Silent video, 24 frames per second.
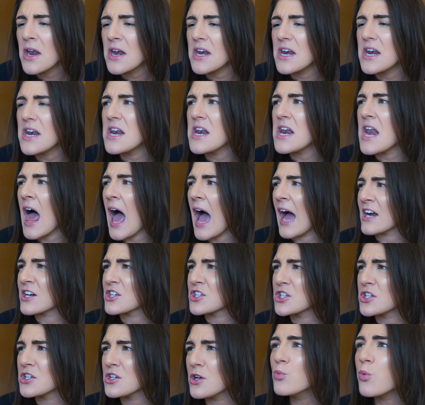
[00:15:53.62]

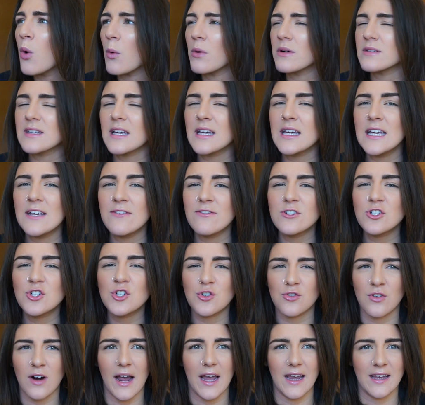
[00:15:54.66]
What was I even
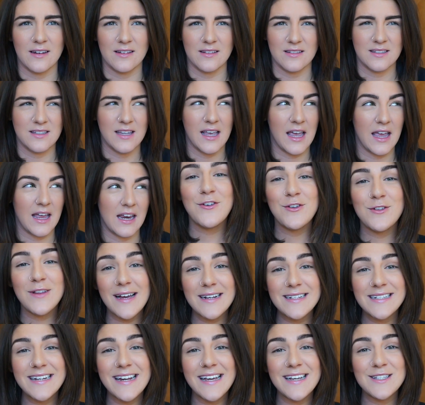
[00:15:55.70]
trying to say? If you
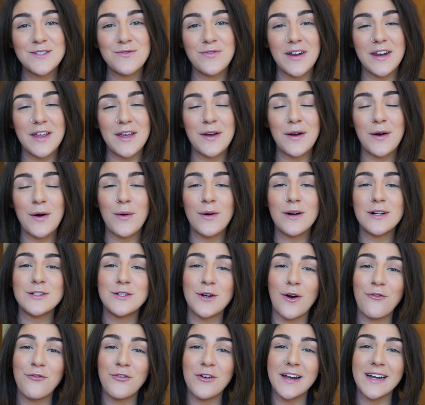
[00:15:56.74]
liked today's video,
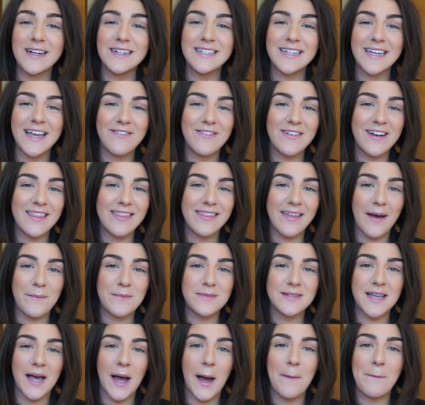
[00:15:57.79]
don't forget to give it a
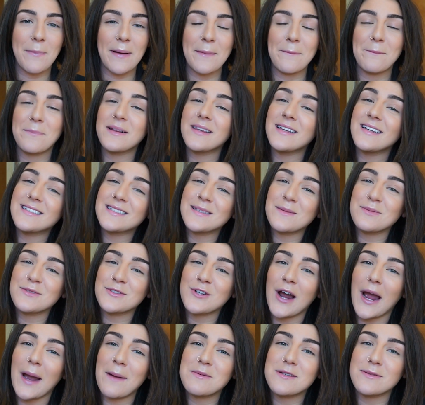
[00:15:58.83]
thumbs up and please
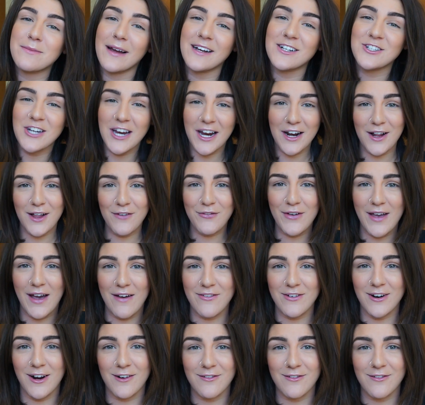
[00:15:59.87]
subscribe to my channel if you haven't